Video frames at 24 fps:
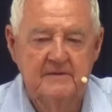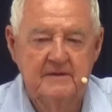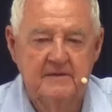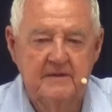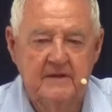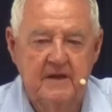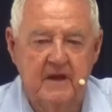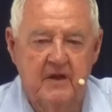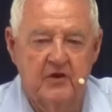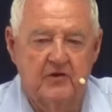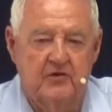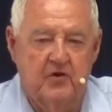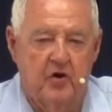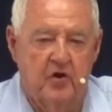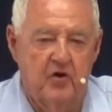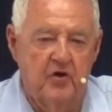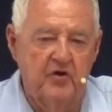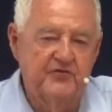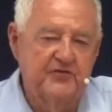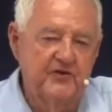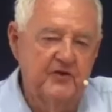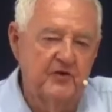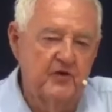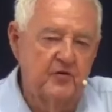It'll
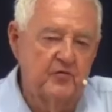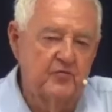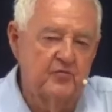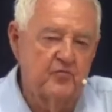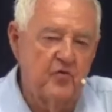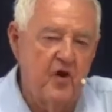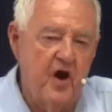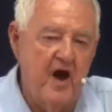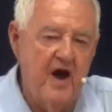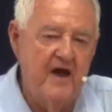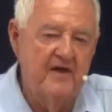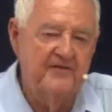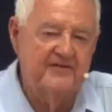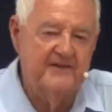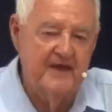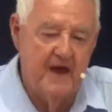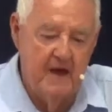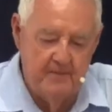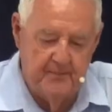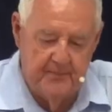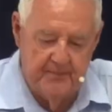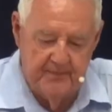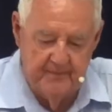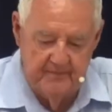cause you to rise
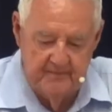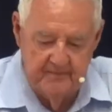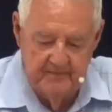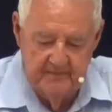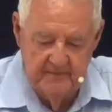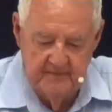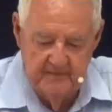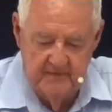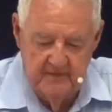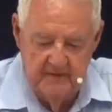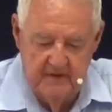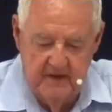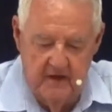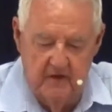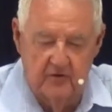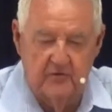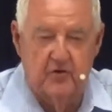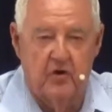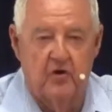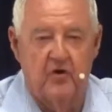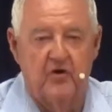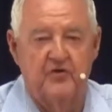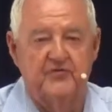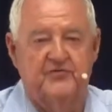up. It'll
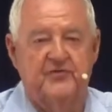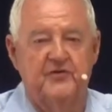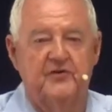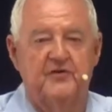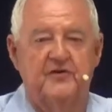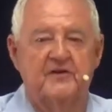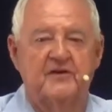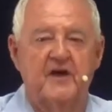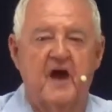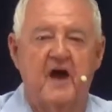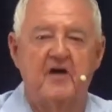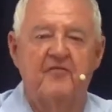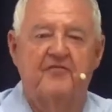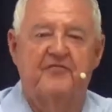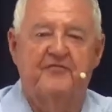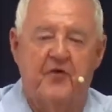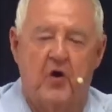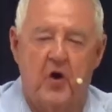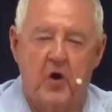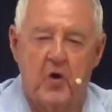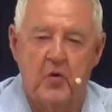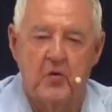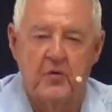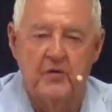cause you to go
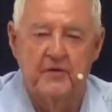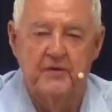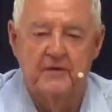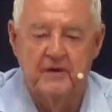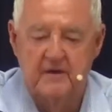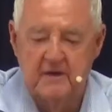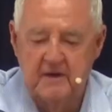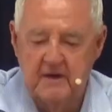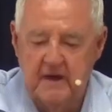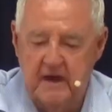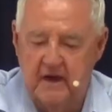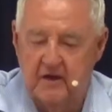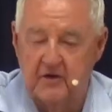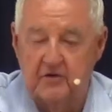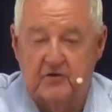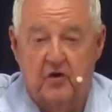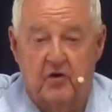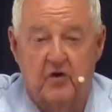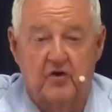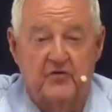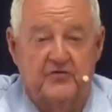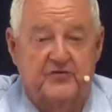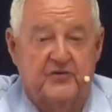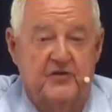forward. It'll
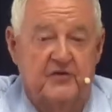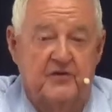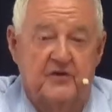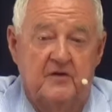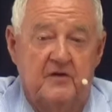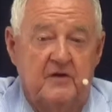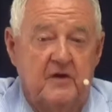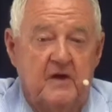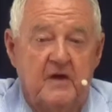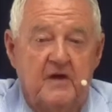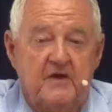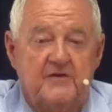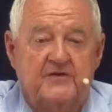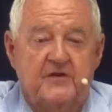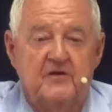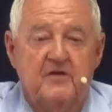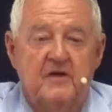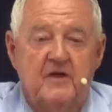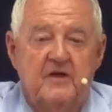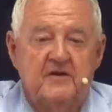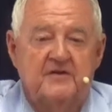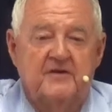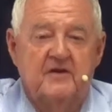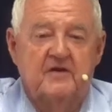cause you to, to,
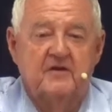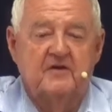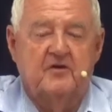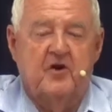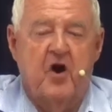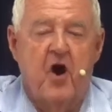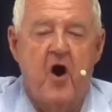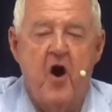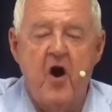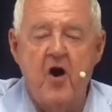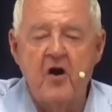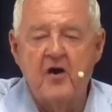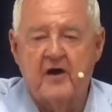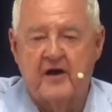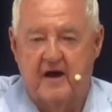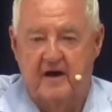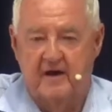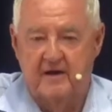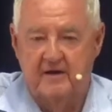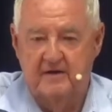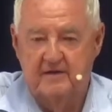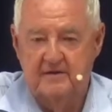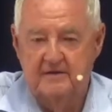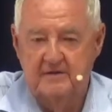to conquer.
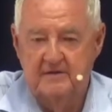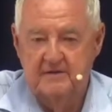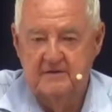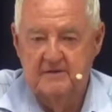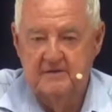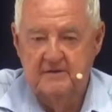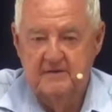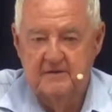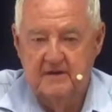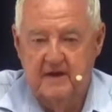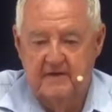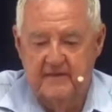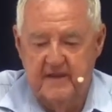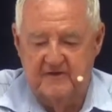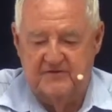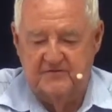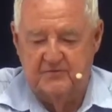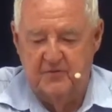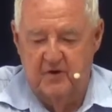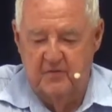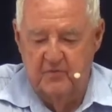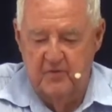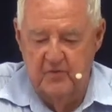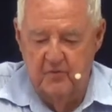And that's
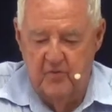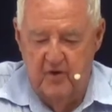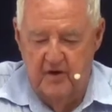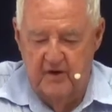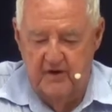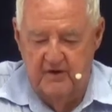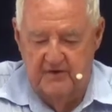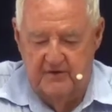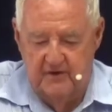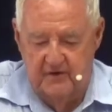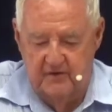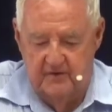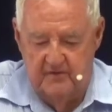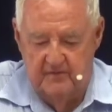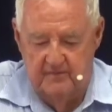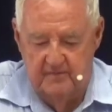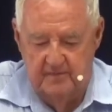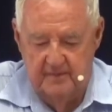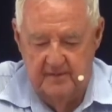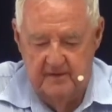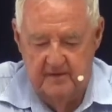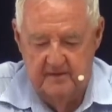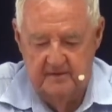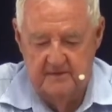what we want to do.
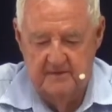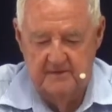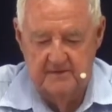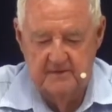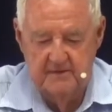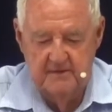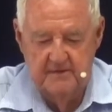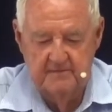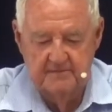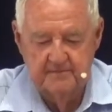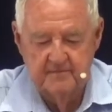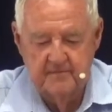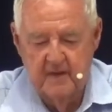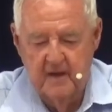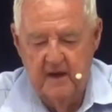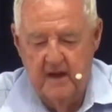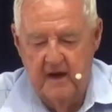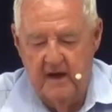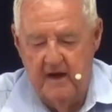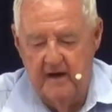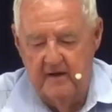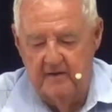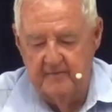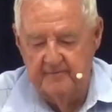
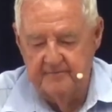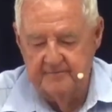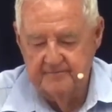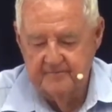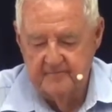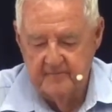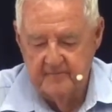Um,